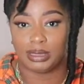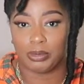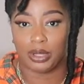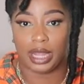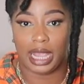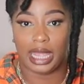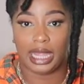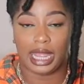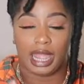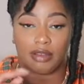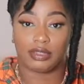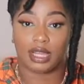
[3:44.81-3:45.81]
I'm going to add it
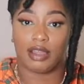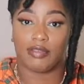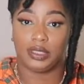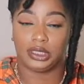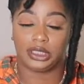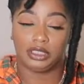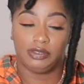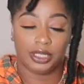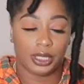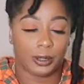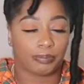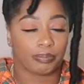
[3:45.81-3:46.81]
after I finish this
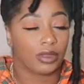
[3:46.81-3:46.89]
video.